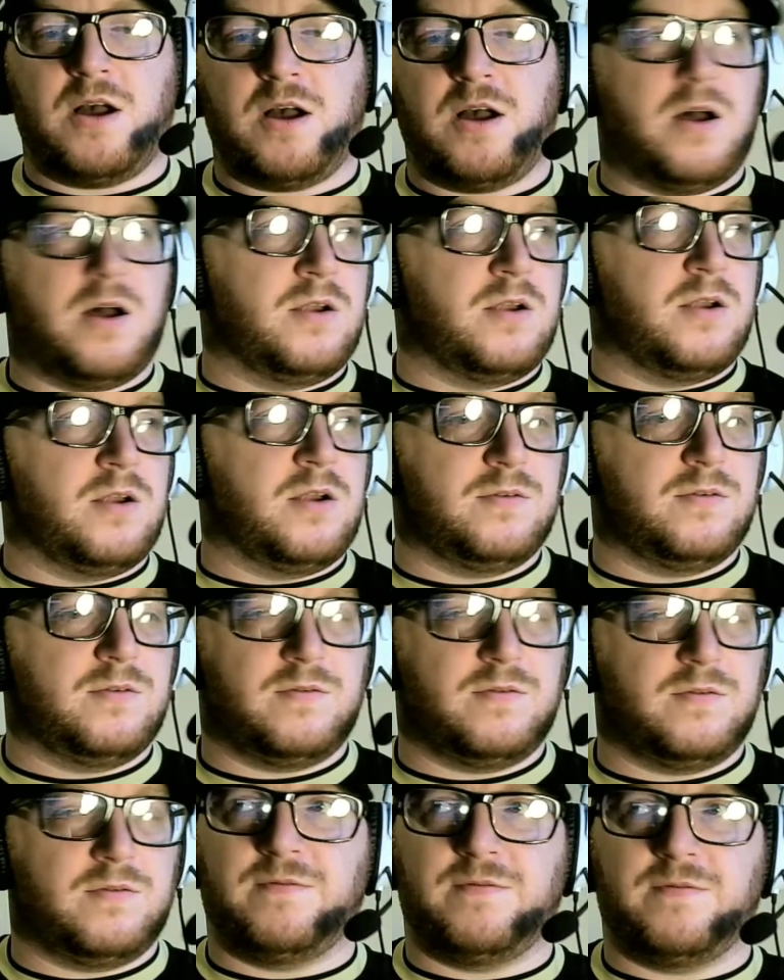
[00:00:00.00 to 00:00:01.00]

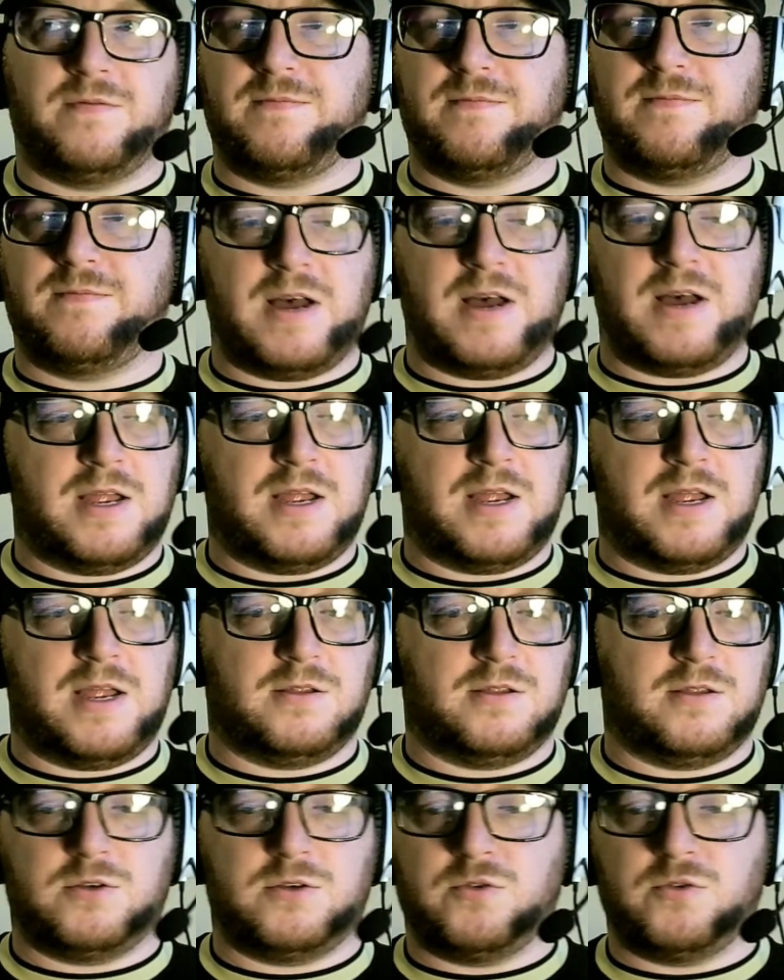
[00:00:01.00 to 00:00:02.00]
find the
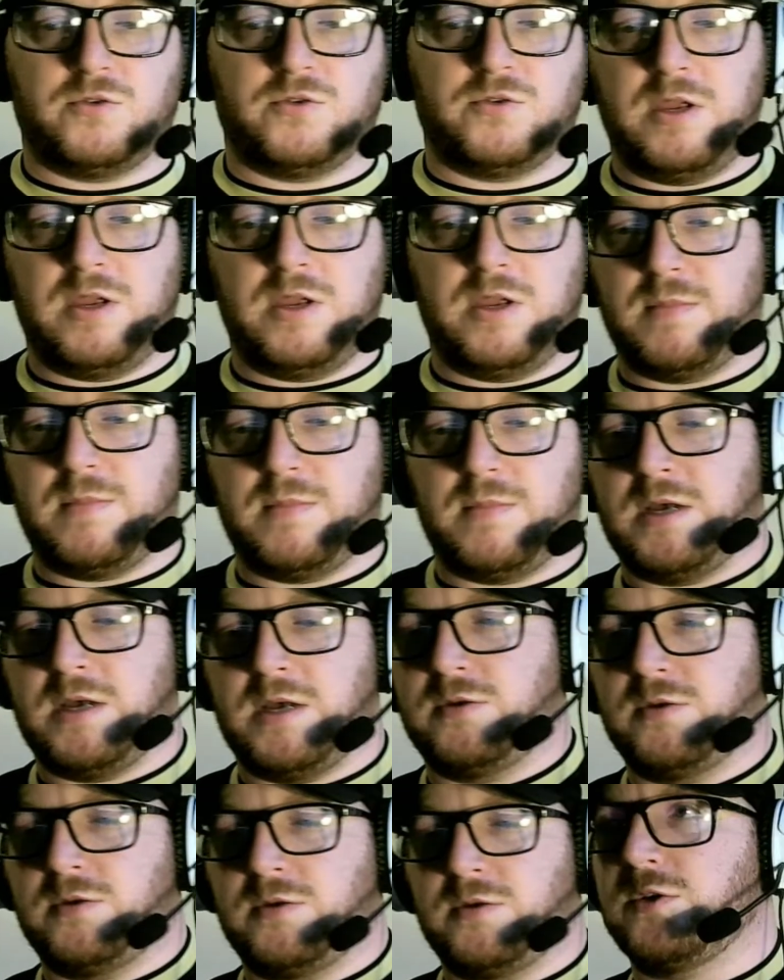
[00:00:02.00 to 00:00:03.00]
stream
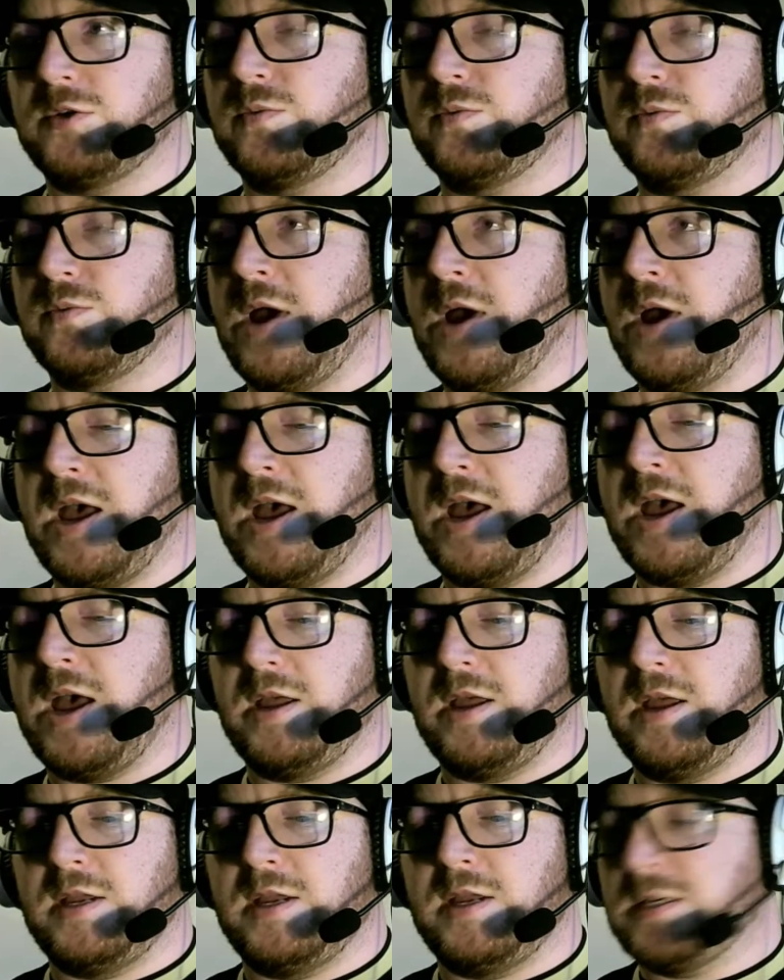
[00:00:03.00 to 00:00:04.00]
elsewhere.
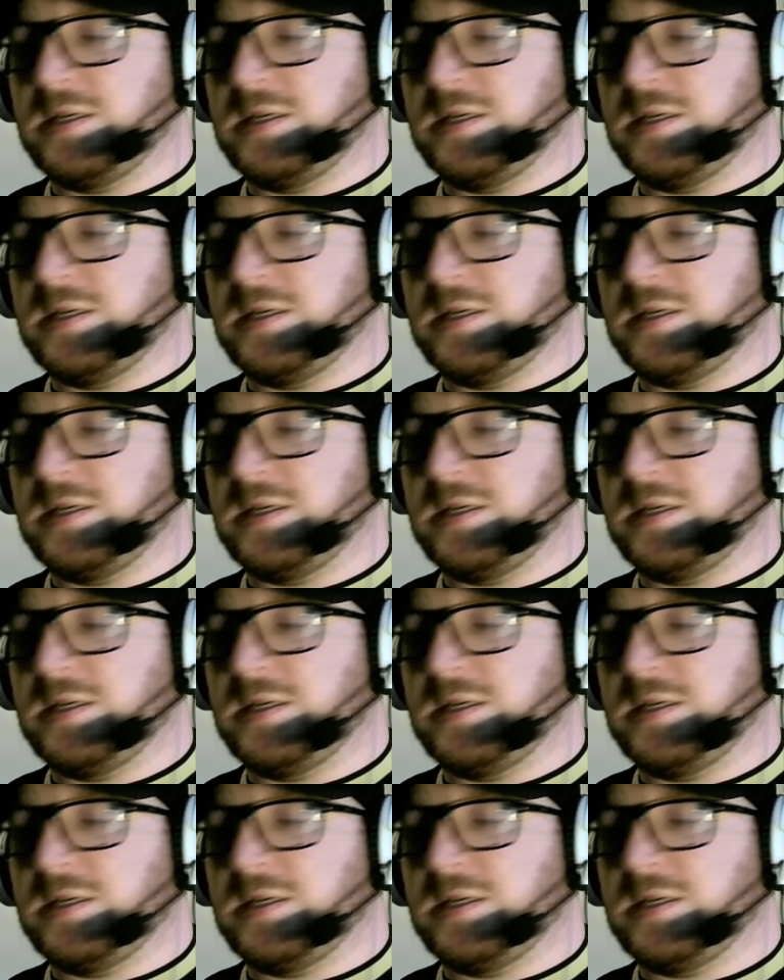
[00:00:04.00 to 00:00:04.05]
It's